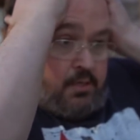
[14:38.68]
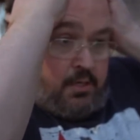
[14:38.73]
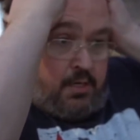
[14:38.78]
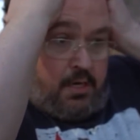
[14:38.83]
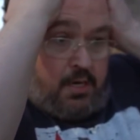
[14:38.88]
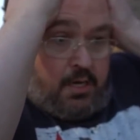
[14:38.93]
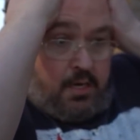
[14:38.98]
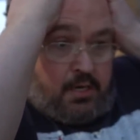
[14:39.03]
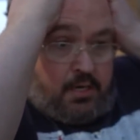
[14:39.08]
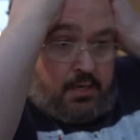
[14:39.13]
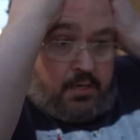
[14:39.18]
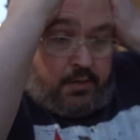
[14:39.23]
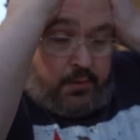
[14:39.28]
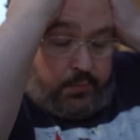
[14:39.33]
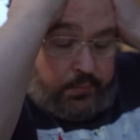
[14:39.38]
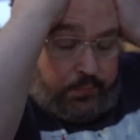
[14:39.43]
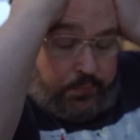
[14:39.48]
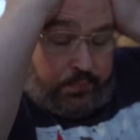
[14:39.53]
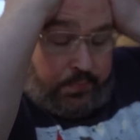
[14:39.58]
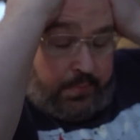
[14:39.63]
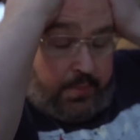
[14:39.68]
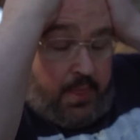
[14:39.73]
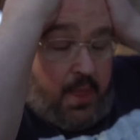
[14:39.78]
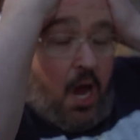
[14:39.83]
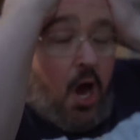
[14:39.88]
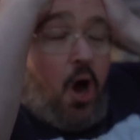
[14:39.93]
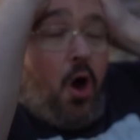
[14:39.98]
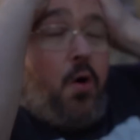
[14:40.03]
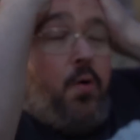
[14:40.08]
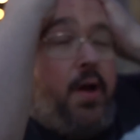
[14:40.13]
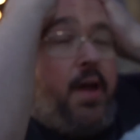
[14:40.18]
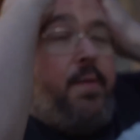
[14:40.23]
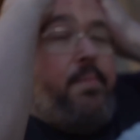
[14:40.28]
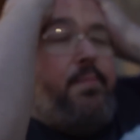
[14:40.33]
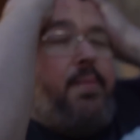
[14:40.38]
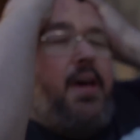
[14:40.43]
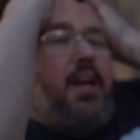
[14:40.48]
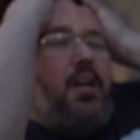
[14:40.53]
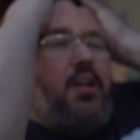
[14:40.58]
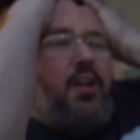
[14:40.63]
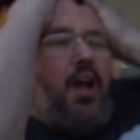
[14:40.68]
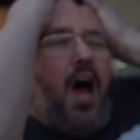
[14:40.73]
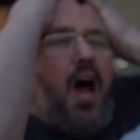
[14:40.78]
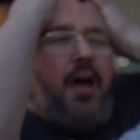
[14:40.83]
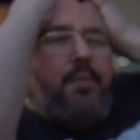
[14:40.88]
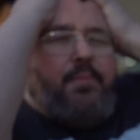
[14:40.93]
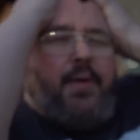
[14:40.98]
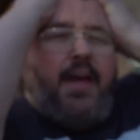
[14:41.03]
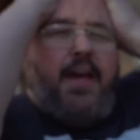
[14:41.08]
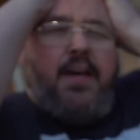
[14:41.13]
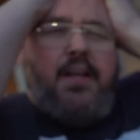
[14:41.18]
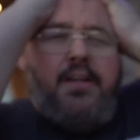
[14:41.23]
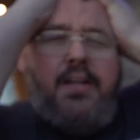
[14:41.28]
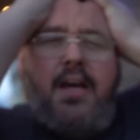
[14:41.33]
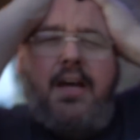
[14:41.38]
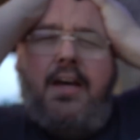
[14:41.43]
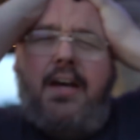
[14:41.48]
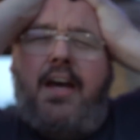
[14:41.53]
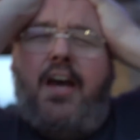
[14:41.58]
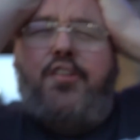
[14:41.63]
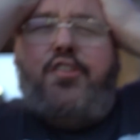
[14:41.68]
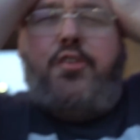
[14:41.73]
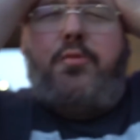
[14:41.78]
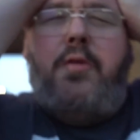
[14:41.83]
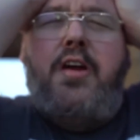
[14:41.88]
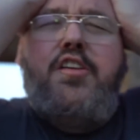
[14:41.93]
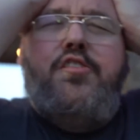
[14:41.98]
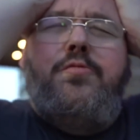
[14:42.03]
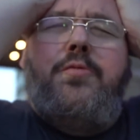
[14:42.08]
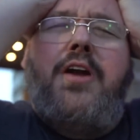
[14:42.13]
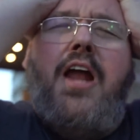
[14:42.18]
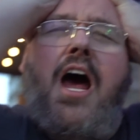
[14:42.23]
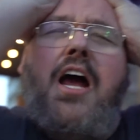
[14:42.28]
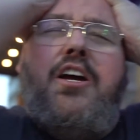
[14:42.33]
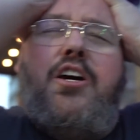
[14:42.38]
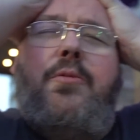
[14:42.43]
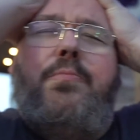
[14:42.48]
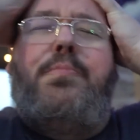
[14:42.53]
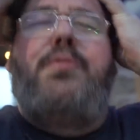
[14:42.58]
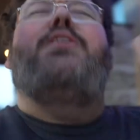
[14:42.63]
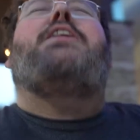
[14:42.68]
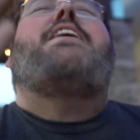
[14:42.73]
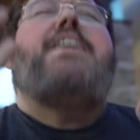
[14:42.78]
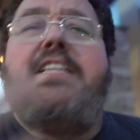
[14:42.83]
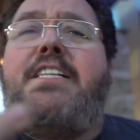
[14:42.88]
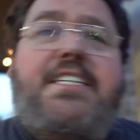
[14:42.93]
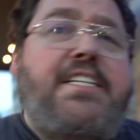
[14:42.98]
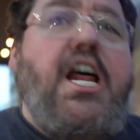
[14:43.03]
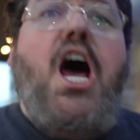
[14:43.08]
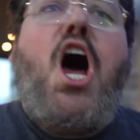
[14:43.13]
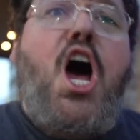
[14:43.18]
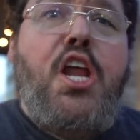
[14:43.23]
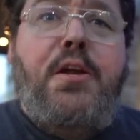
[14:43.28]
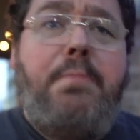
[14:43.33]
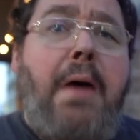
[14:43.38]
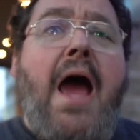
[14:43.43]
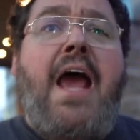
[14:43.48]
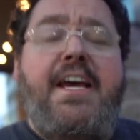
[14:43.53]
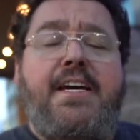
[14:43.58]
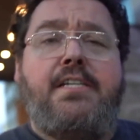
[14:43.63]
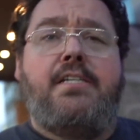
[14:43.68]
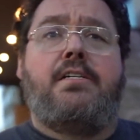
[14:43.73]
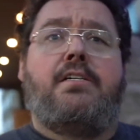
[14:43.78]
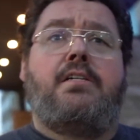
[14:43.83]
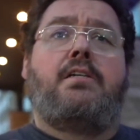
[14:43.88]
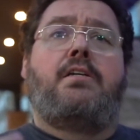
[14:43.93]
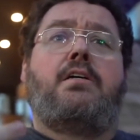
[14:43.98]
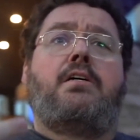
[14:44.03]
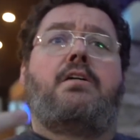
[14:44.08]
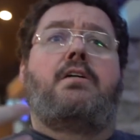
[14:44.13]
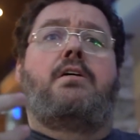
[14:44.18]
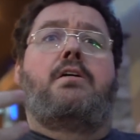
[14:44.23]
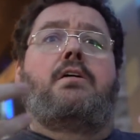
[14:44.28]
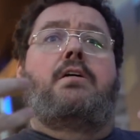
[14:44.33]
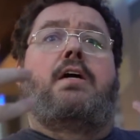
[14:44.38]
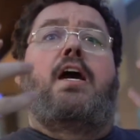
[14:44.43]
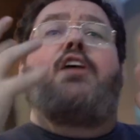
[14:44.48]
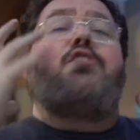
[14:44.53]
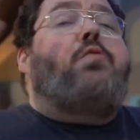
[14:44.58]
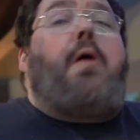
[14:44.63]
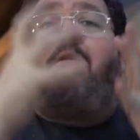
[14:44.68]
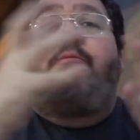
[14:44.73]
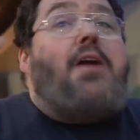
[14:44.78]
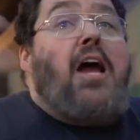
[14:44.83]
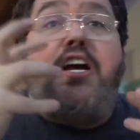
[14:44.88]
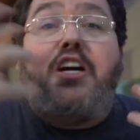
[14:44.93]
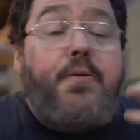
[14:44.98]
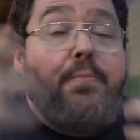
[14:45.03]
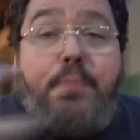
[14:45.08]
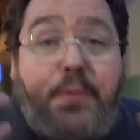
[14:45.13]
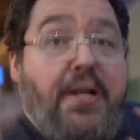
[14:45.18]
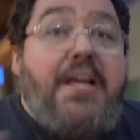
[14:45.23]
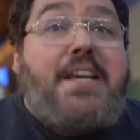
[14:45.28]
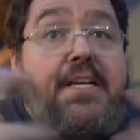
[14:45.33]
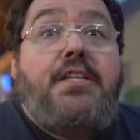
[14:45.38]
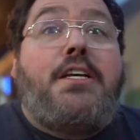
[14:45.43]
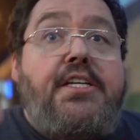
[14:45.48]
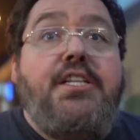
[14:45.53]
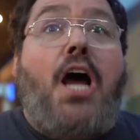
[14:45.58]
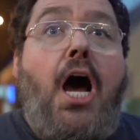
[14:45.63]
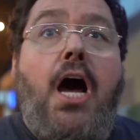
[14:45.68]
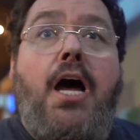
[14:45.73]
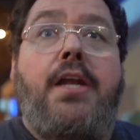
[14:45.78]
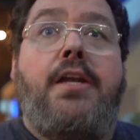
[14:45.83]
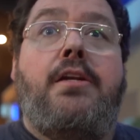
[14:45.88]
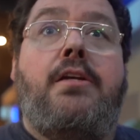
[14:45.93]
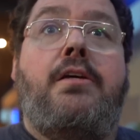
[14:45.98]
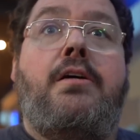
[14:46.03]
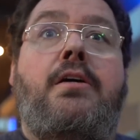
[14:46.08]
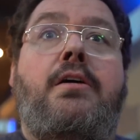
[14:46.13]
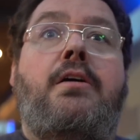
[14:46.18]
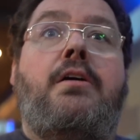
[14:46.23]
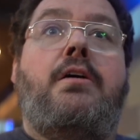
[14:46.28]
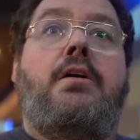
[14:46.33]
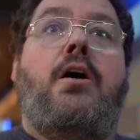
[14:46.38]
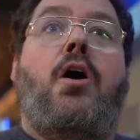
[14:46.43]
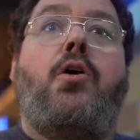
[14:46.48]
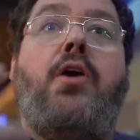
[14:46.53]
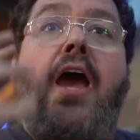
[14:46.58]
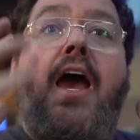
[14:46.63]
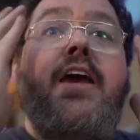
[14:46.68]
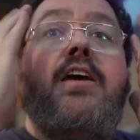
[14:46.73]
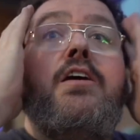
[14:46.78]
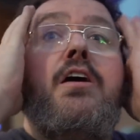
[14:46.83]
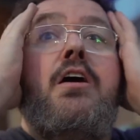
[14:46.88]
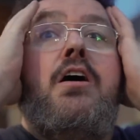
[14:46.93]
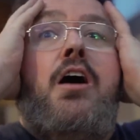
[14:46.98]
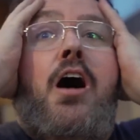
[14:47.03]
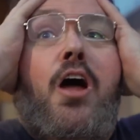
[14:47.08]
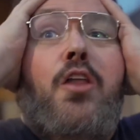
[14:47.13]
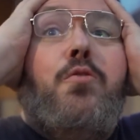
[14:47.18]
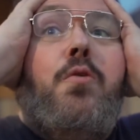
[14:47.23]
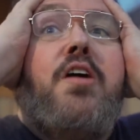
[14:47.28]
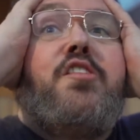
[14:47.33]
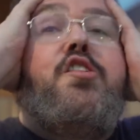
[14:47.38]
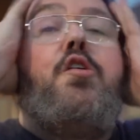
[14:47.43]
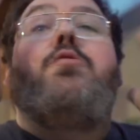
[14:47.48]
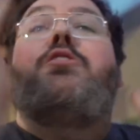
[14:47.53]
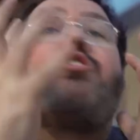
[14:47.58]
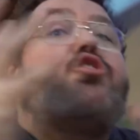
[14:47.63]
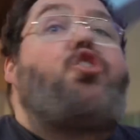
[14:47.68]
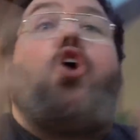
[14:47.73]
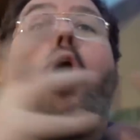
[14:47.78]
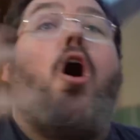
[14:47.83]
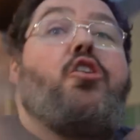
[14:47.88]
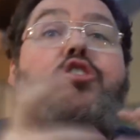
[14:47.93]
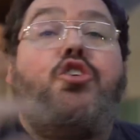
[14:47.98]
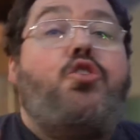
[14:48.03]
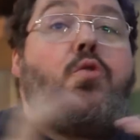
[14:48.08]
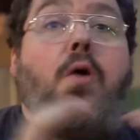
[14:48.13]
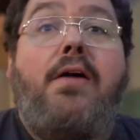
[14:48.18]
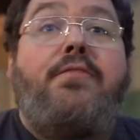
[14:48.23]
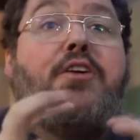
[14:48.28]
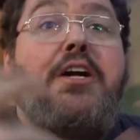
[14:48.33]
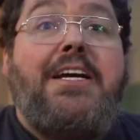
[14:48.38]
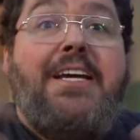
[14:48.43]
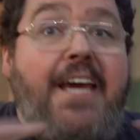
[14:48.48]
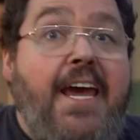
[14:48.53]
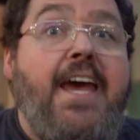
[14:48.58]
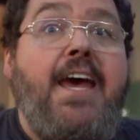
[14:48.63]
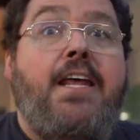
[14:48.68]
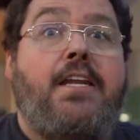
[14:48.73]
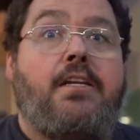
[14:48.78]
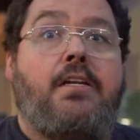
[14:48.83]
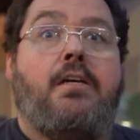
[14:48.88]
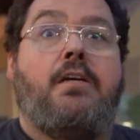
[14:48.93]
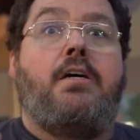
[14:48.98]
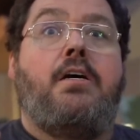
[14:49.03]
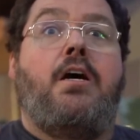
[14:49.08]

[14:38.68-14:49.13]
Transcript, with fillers: just meant nothing to you, right? No, it meant a lot, man. It's the reason we're not completely done, Mike. It's why we're not completely done. Okay? Otherwise, I wouldn't talk to you ever again.